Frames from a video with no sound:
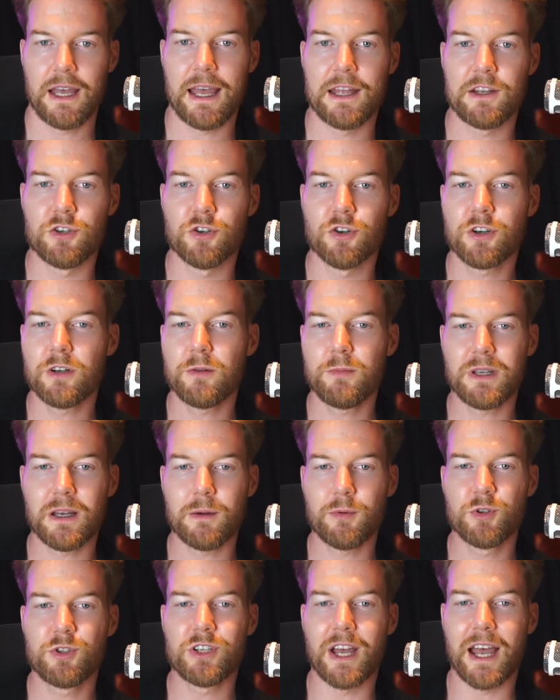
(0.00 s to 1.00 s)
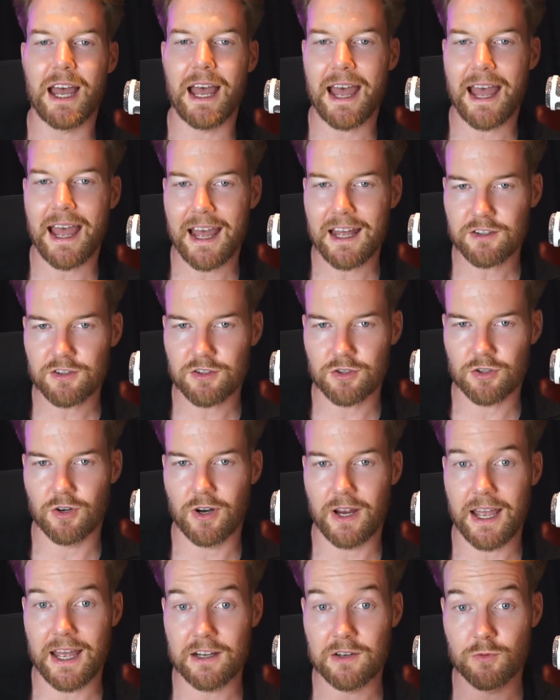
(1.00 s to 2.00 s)
And you're going to be able to
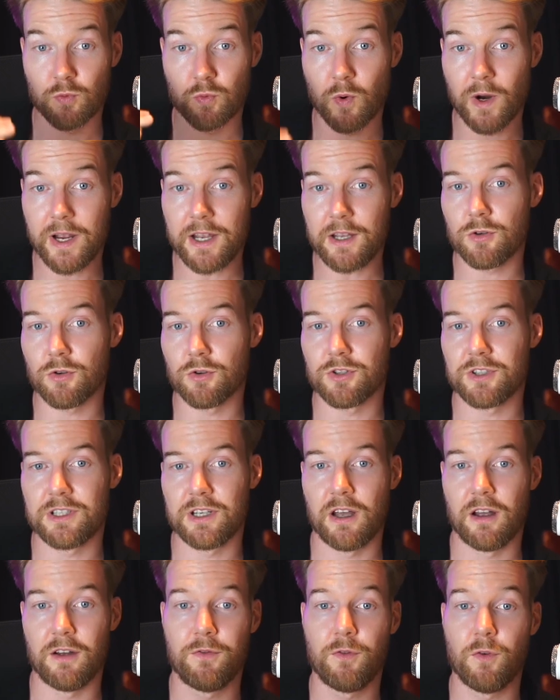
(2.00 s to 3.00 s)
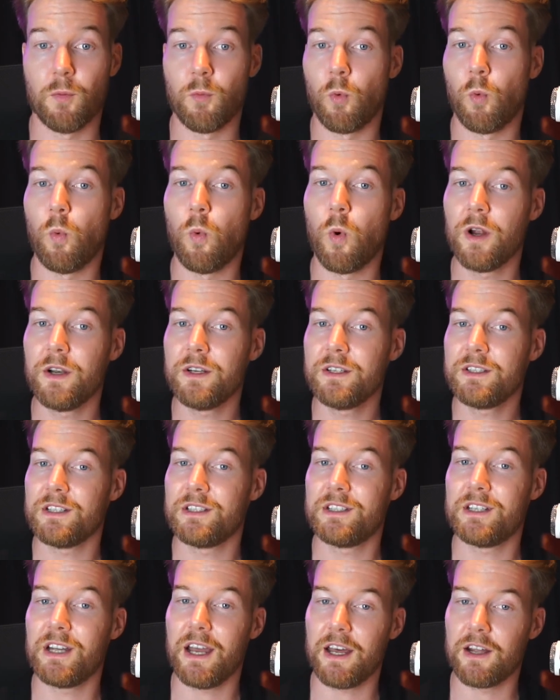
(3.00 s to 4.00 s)
answer and rate yourself from one to
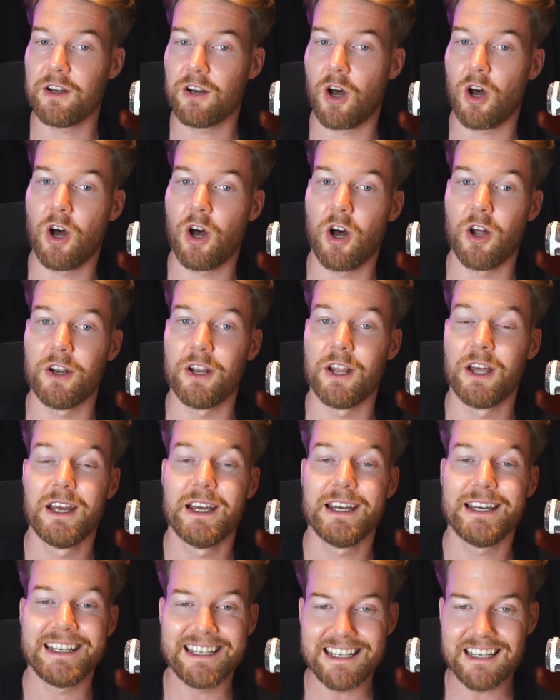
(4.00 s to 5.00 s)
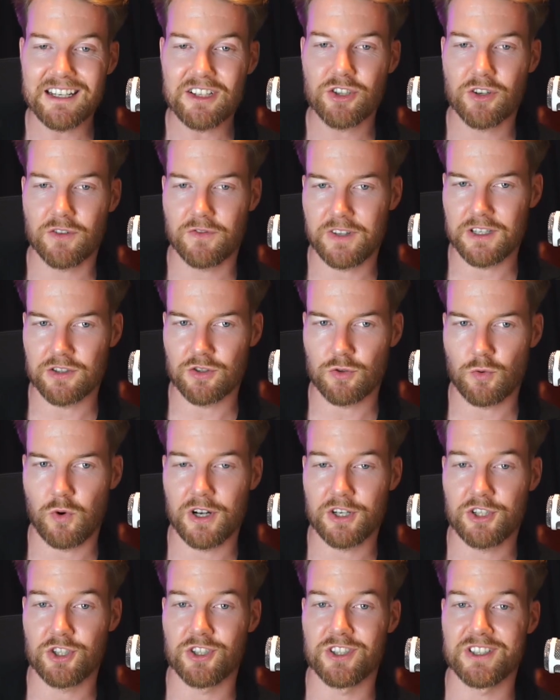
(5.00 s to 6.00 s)
10 on each of these
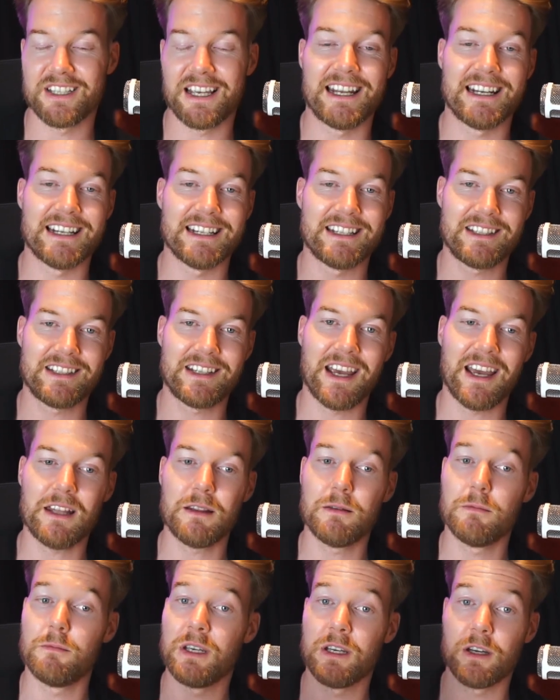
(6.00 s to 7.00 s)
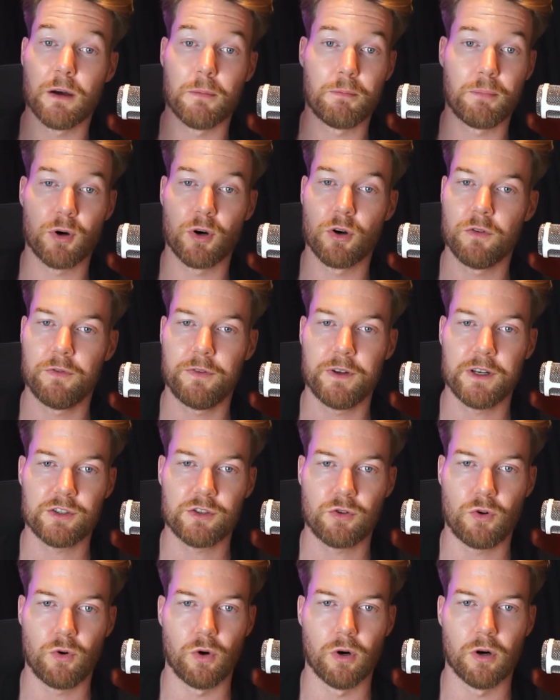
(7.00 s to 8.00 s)
questions, and a 10 being a perfect
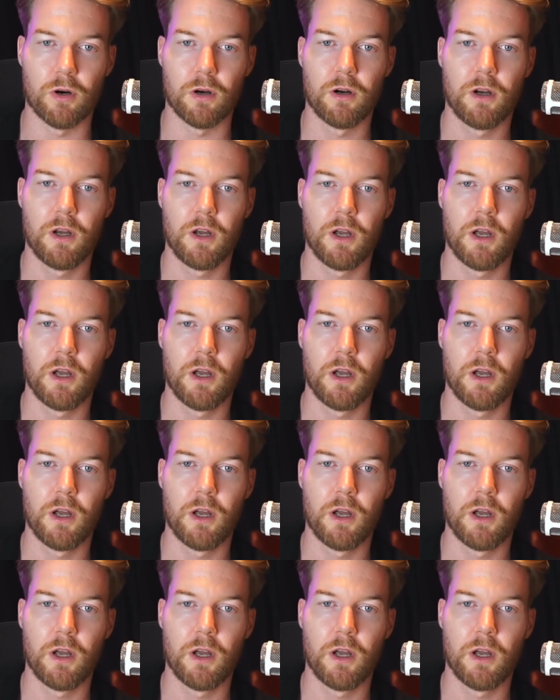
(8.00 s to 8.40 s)
score,